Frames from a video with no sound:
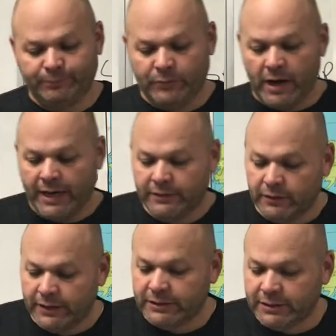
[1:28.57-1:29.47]
All right, so
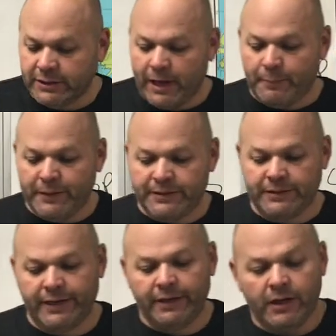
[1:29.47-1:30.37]
let's just hop into
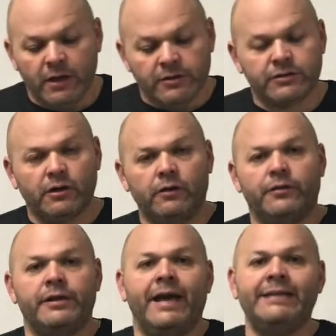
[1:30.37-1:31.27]
it. So
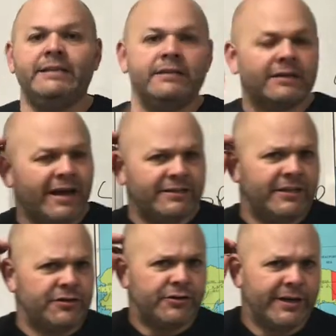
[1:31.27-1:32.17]
the 19th
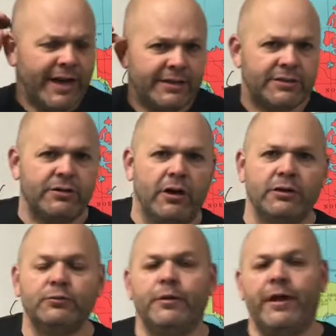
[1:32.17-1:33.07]
century kind of
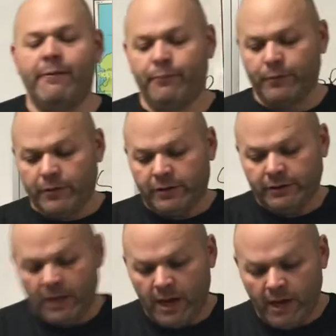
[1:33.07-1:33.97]
starts with Emperor
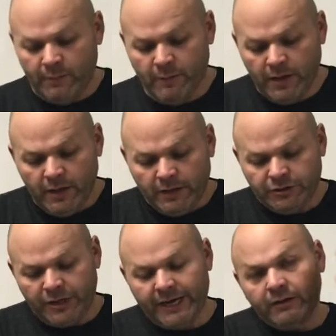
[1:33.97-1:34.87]

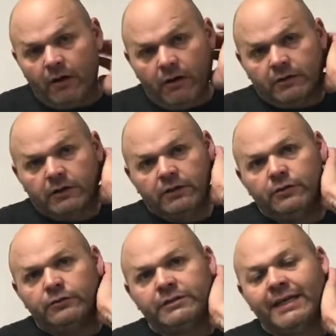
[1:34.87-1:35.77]
Qianlong,
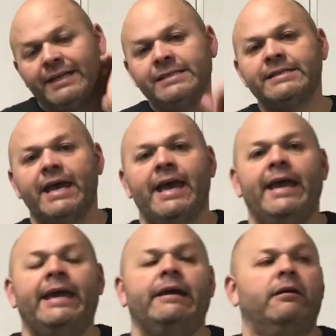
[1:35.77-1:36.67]
who sends
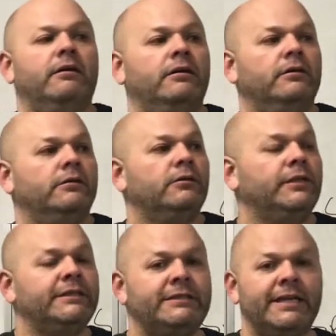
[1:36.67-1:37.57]
a
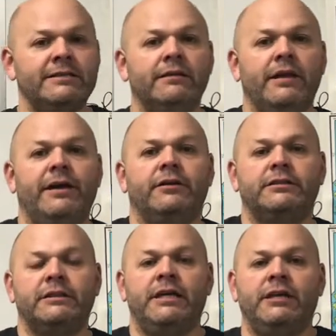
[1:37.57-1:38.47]
letter
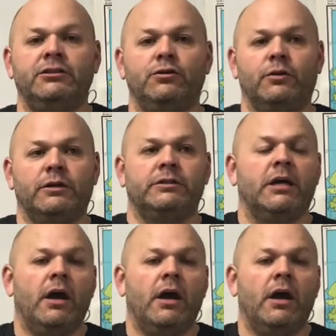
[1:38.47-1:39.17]
to King George.